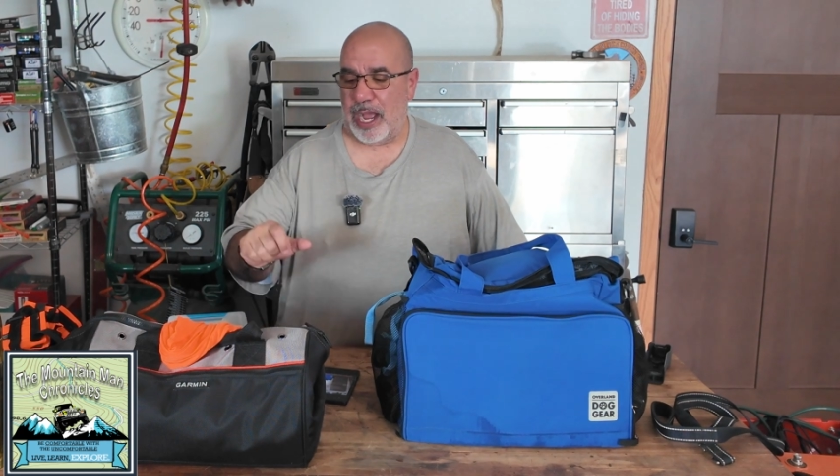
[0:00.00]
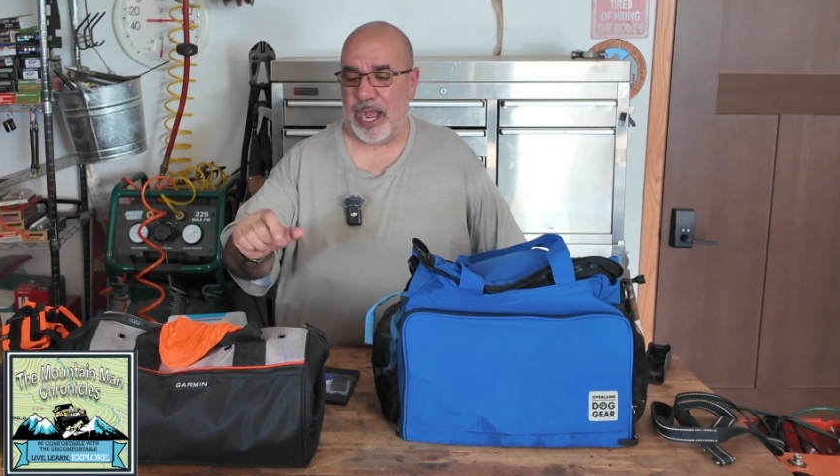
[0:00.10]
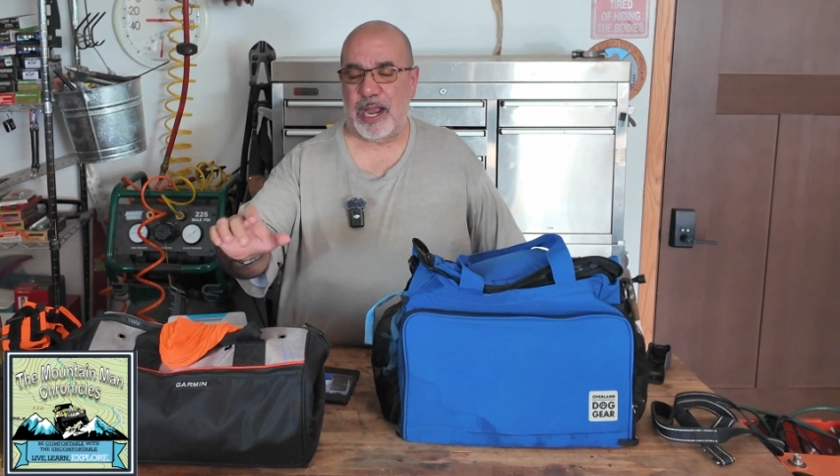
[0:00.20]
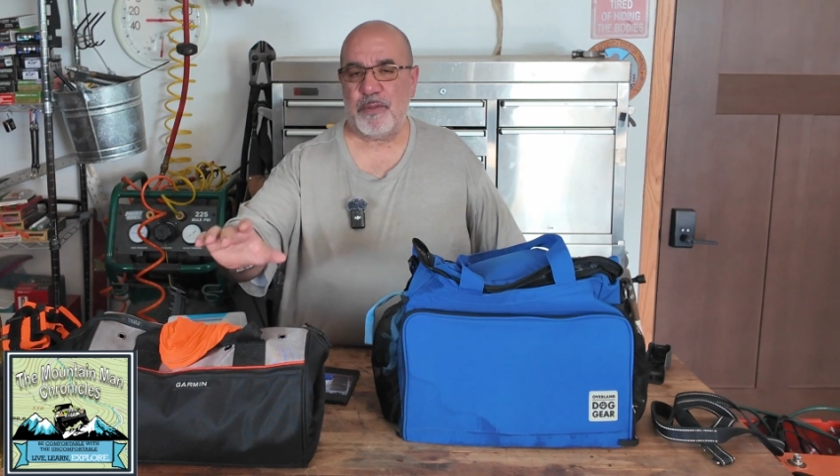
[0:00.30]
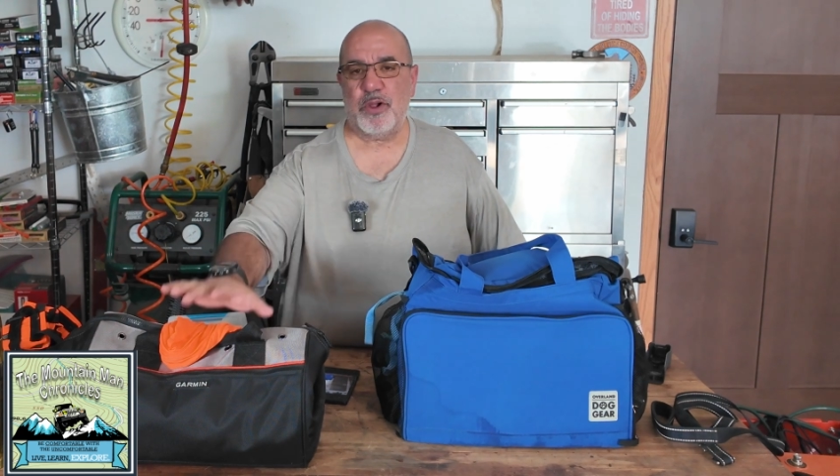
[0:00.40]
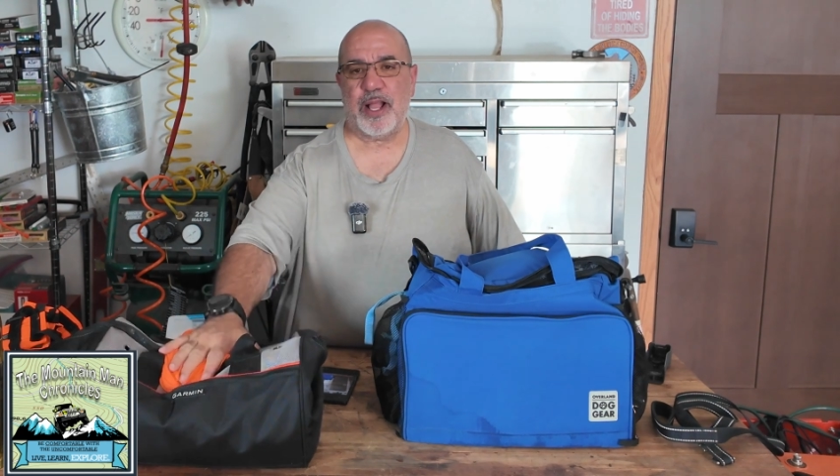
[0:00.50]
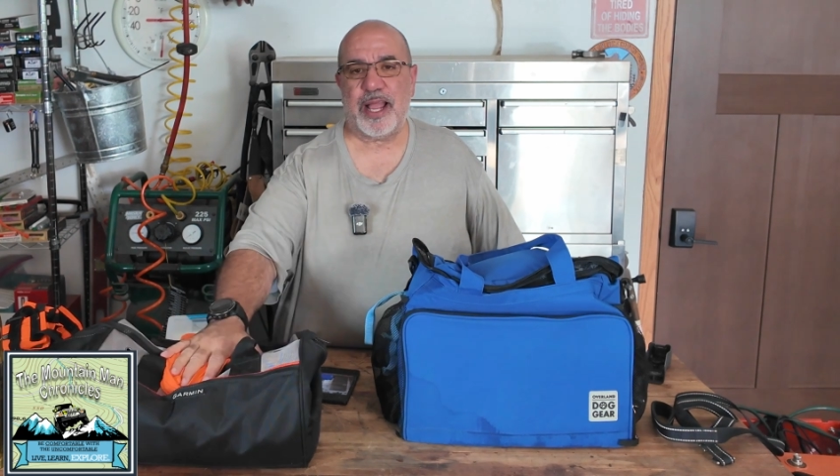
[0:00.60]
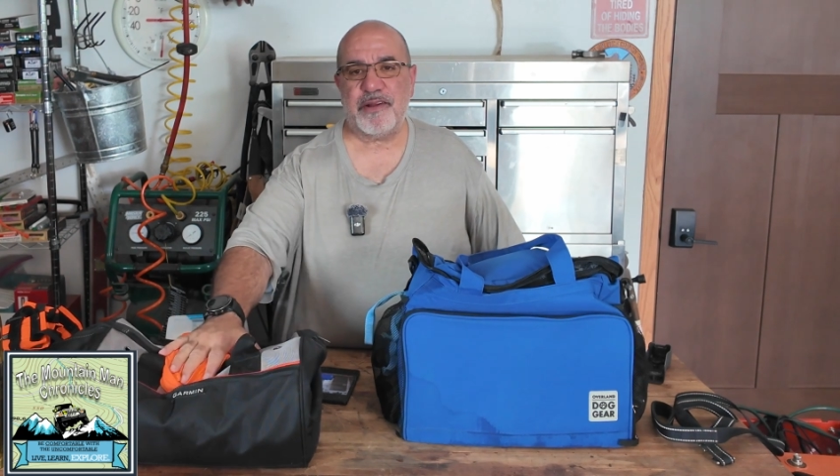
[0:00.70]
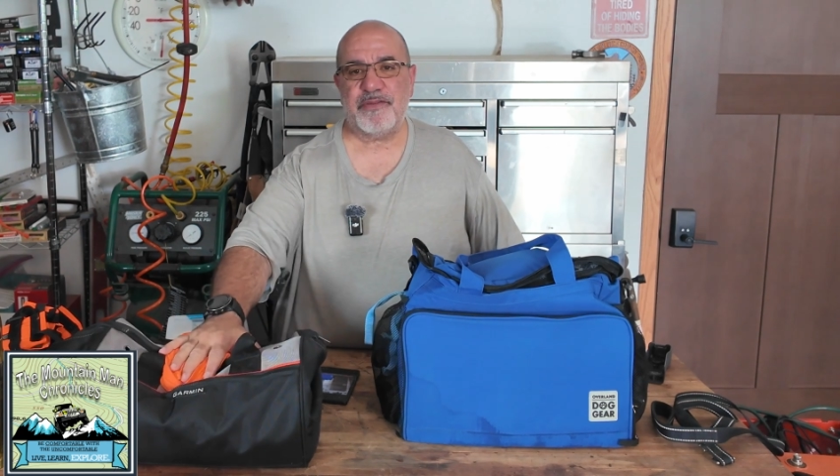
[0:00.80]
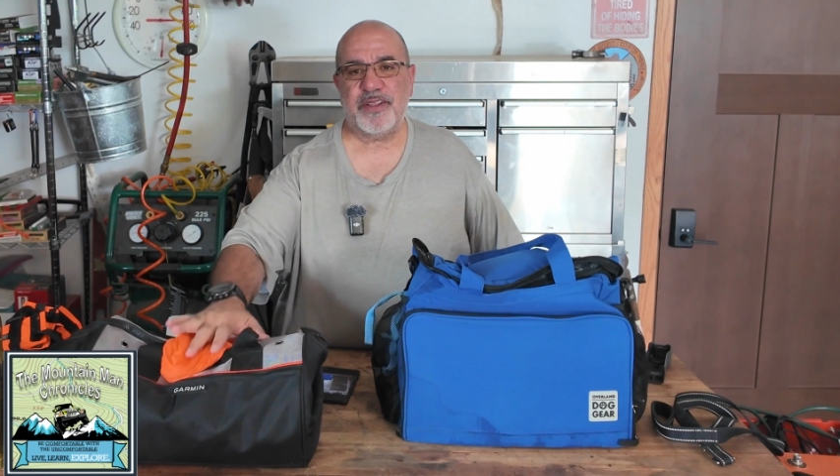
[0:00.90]
I will
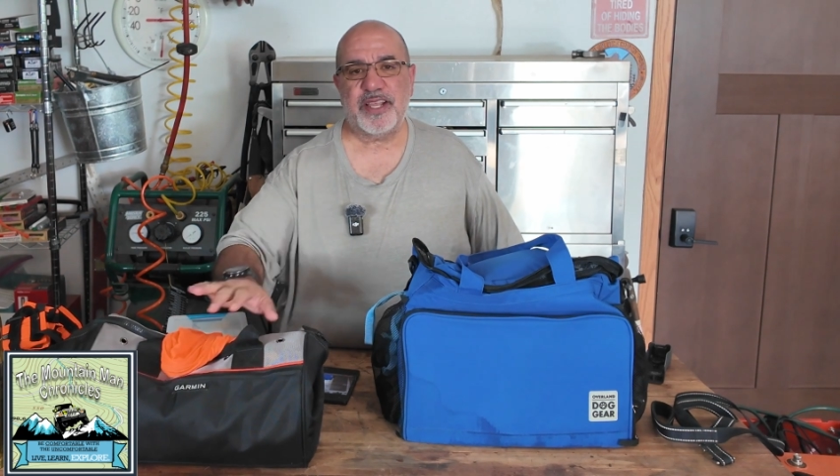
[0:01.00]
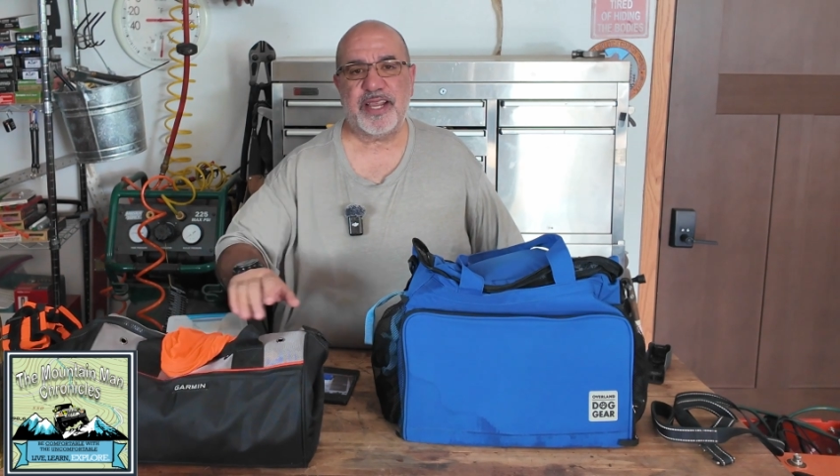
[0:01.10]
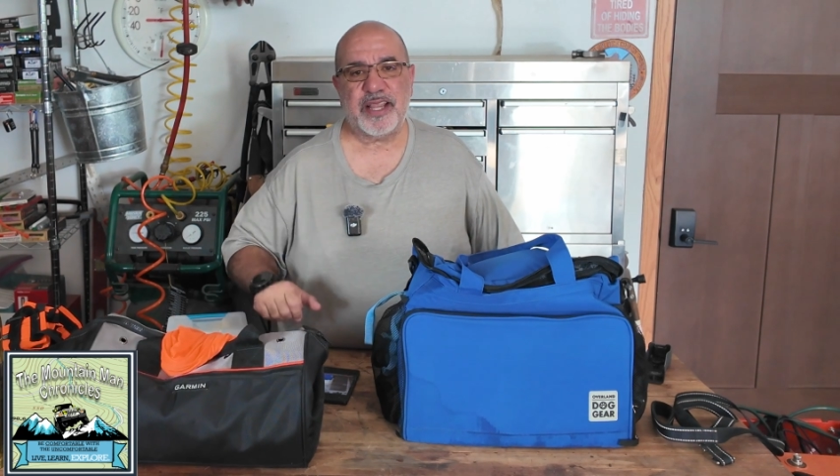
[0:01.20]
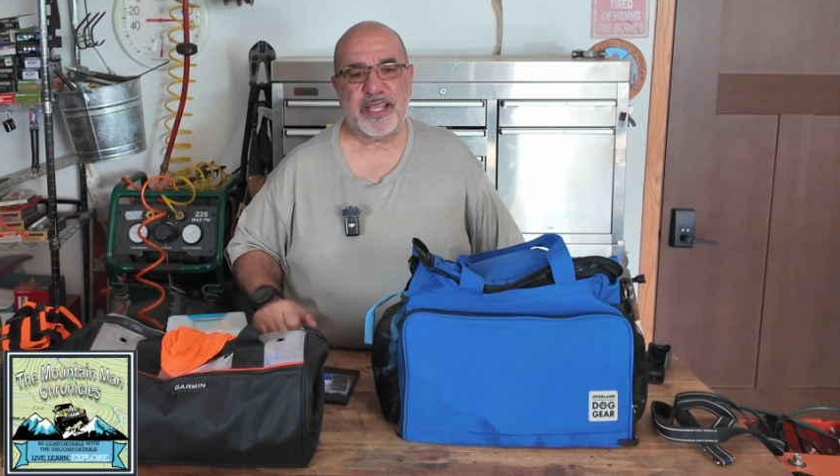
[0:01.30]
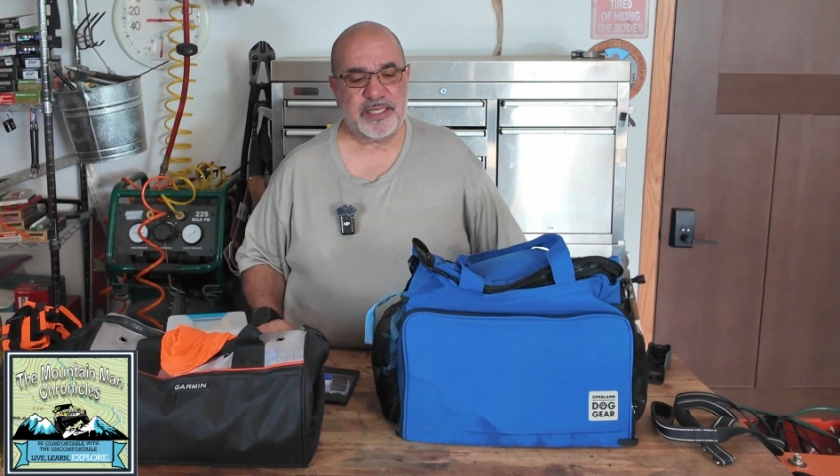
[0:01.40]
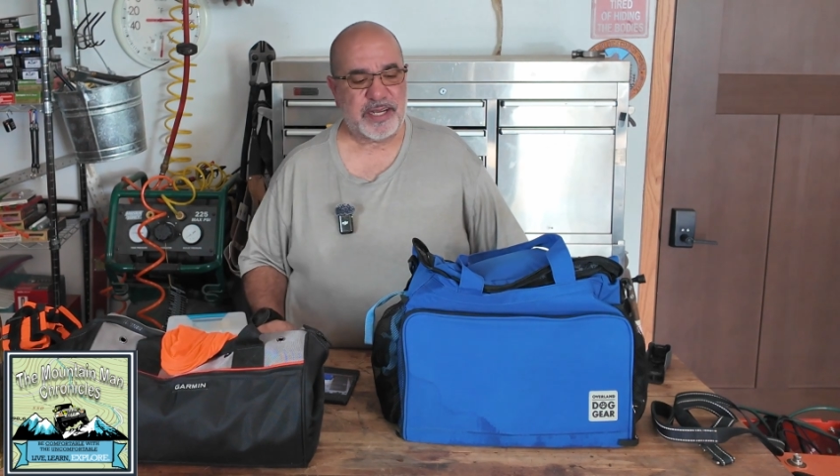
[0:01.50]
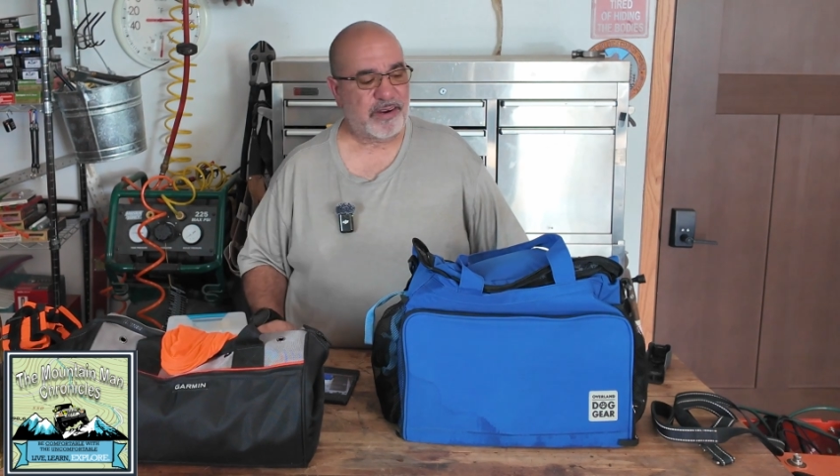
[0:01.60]
add affiliate links to